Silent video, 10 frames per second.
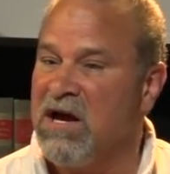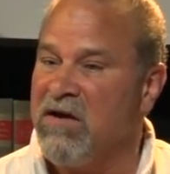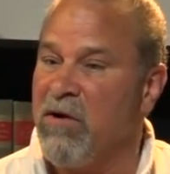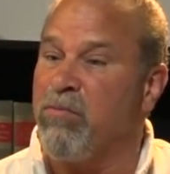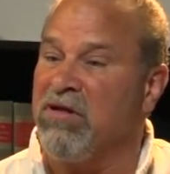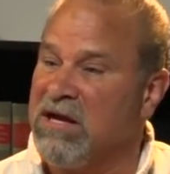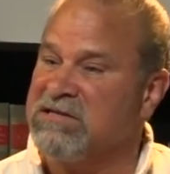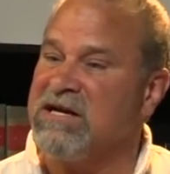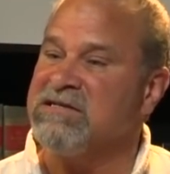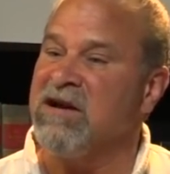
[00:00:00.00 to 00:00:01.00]
They're
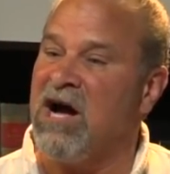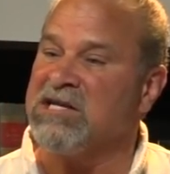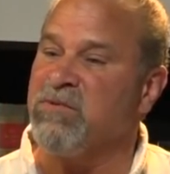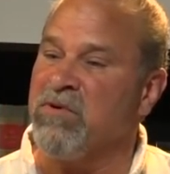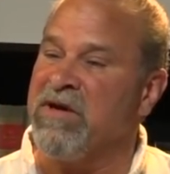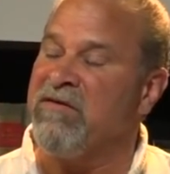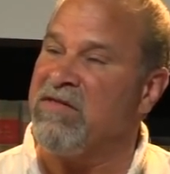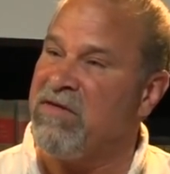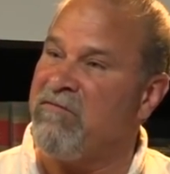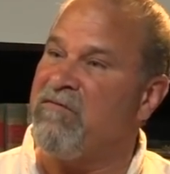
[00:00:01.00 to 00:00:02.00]
politicizing the gospel where they
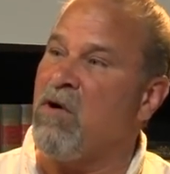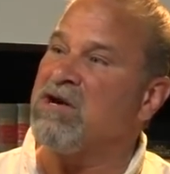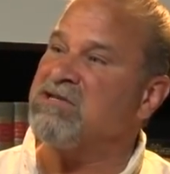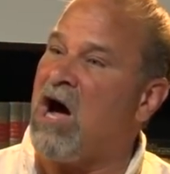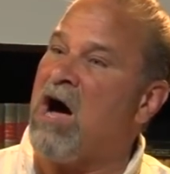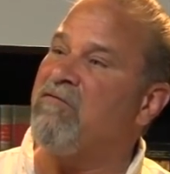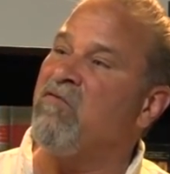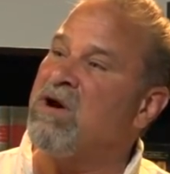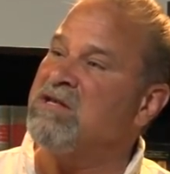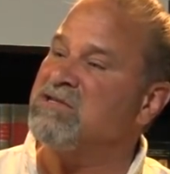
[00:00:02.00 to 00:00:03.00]
get the focus off of
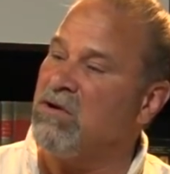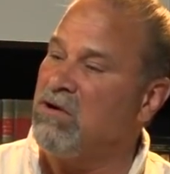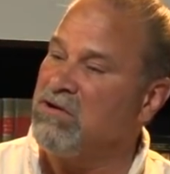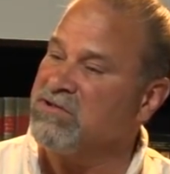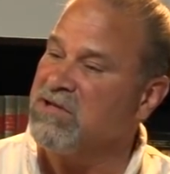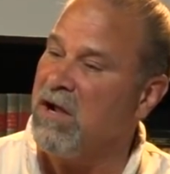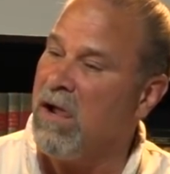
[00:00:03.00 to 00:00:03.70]
winning souls